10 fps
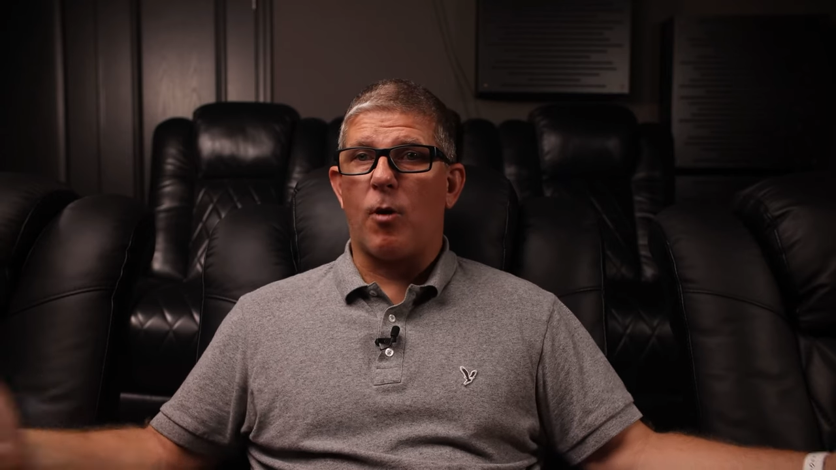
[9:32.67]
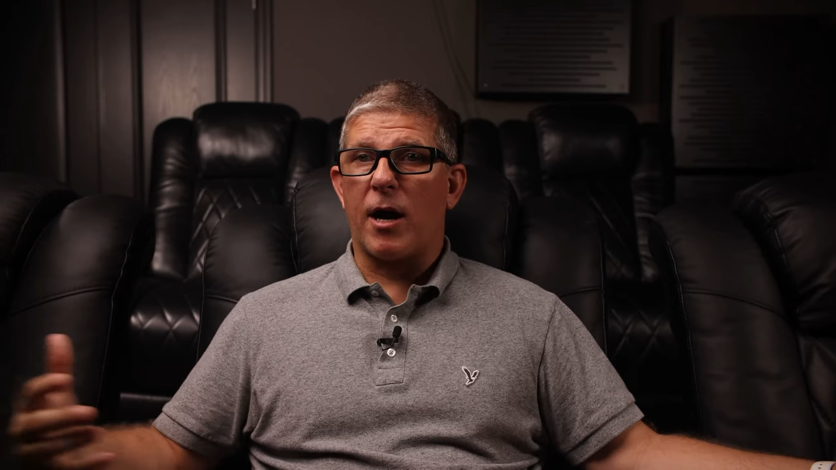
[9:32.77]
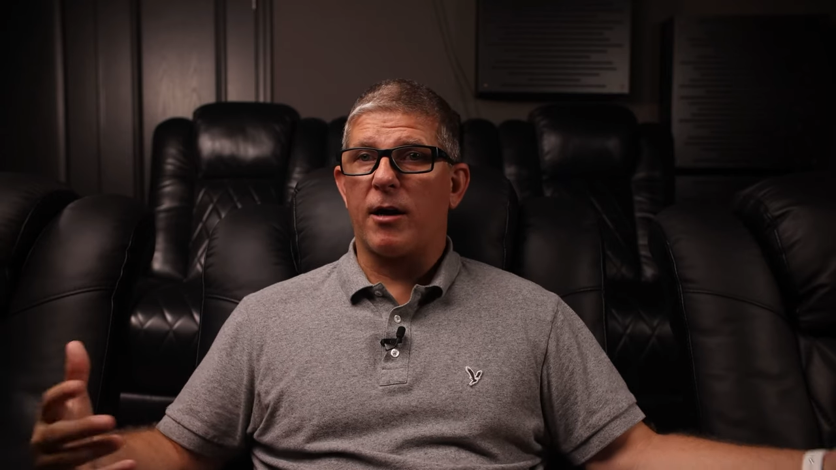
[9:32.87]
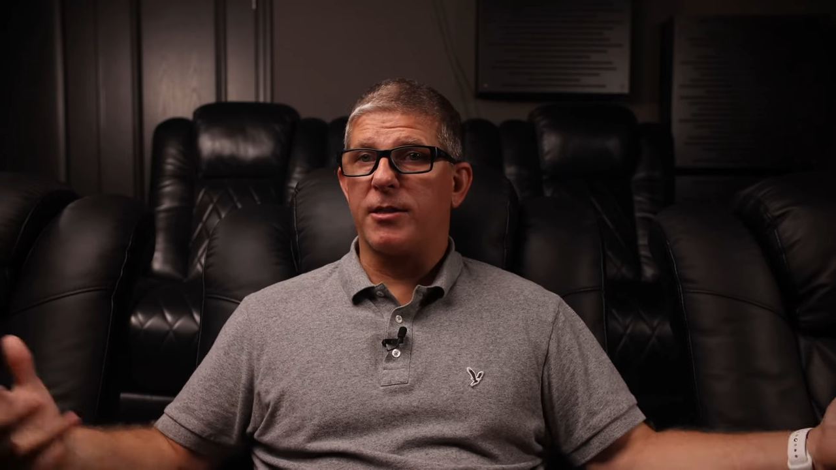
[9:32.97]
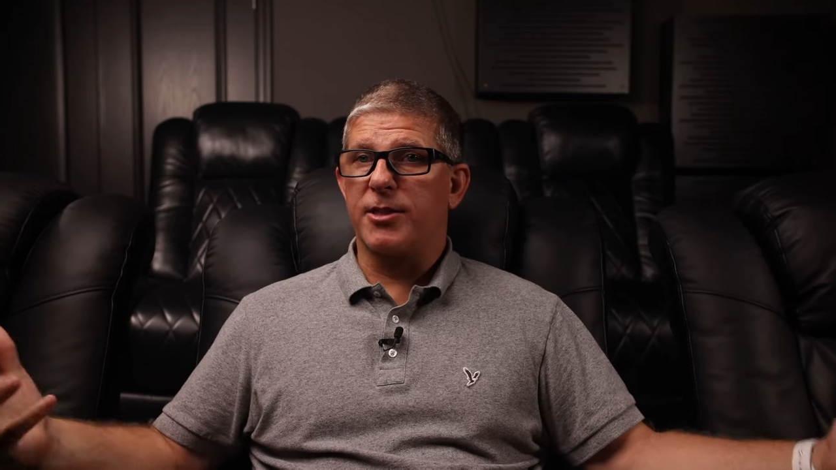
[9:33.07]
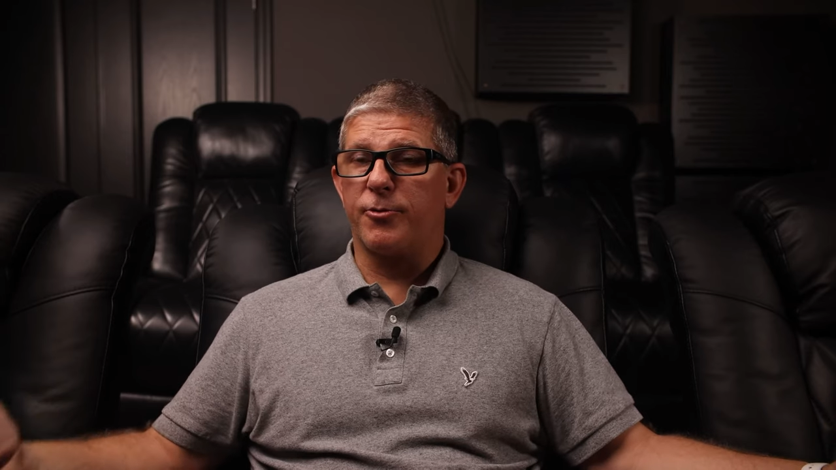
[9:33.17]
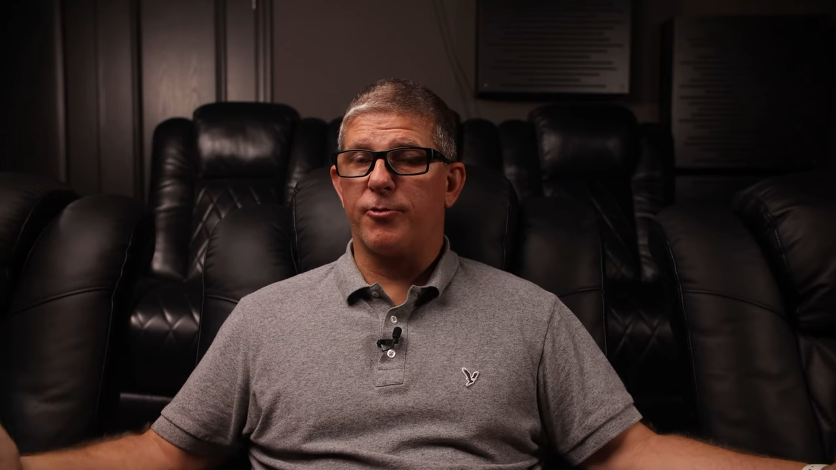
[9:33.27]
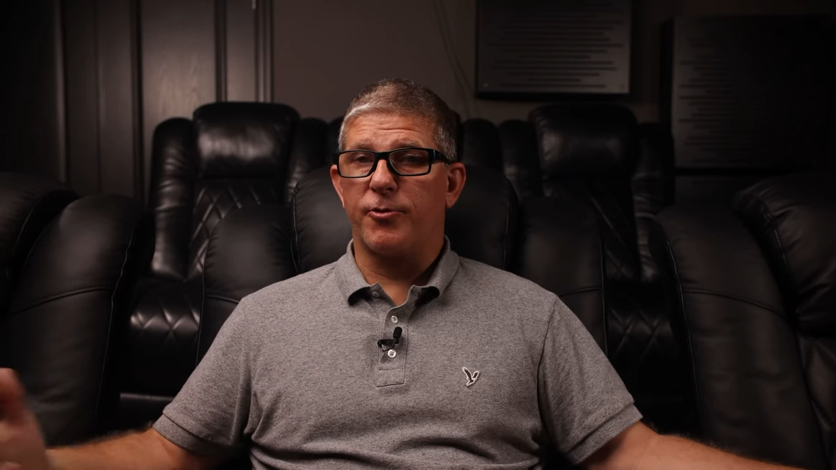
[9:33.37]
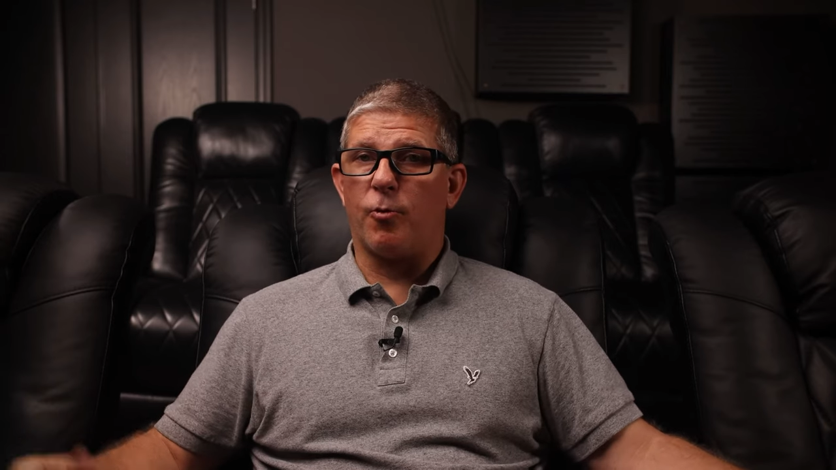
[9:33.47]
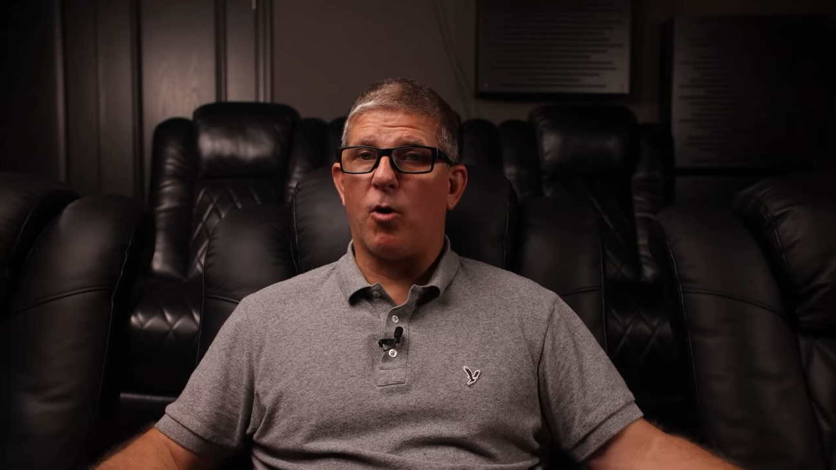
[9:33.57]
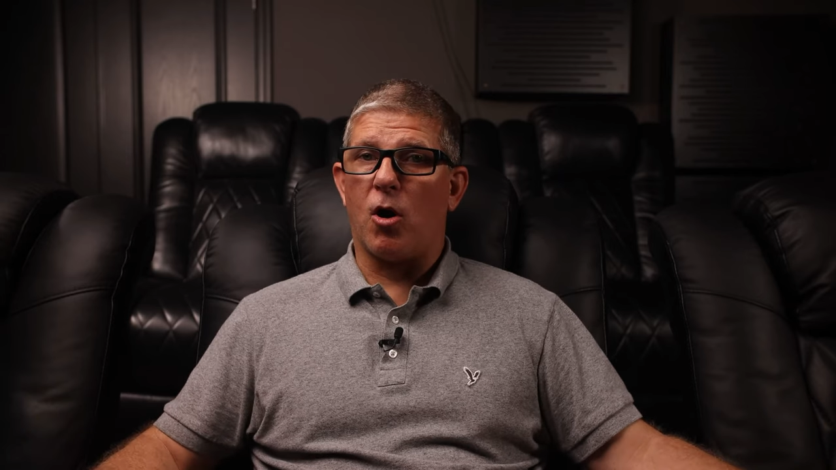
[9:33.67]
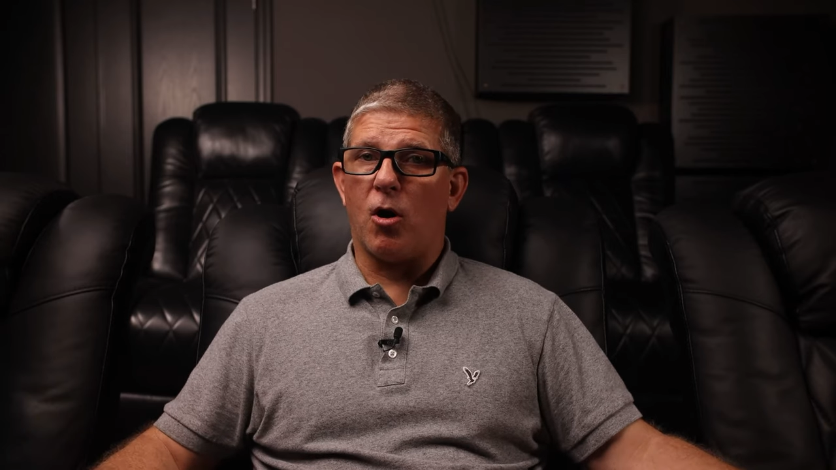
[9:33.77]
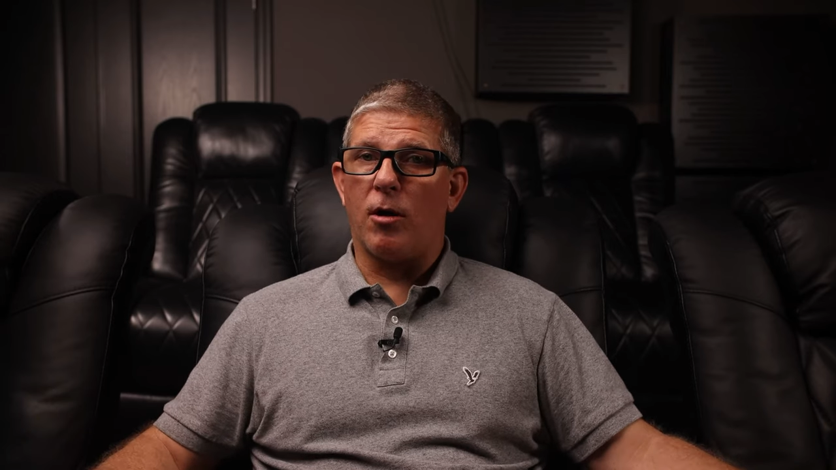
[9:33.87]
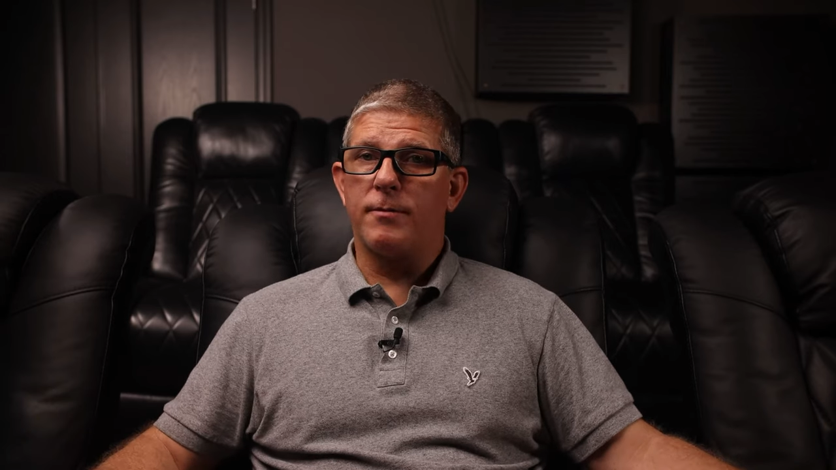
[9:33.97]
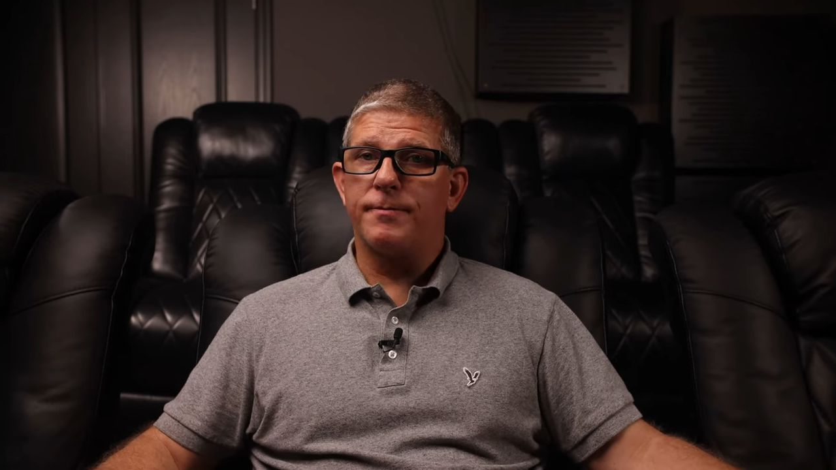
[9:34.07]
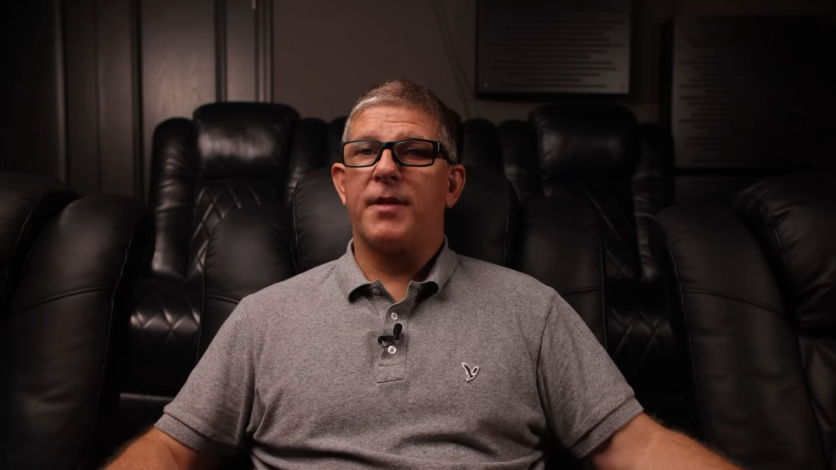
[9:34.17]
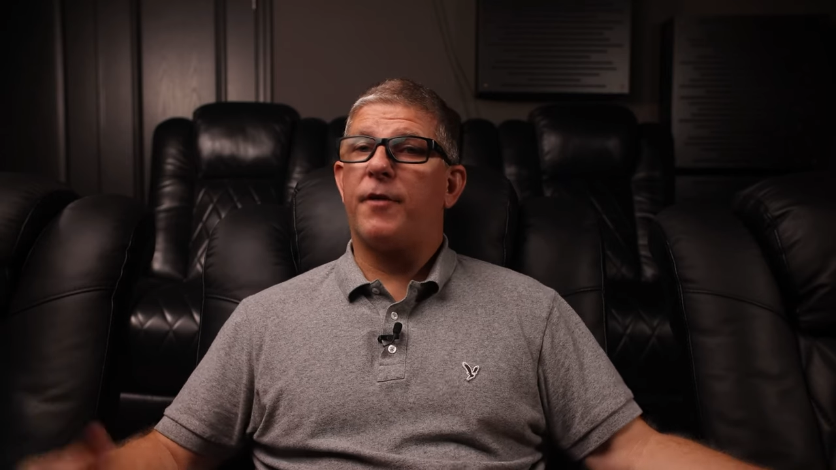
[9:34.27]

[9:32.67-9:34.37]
wires through the wall.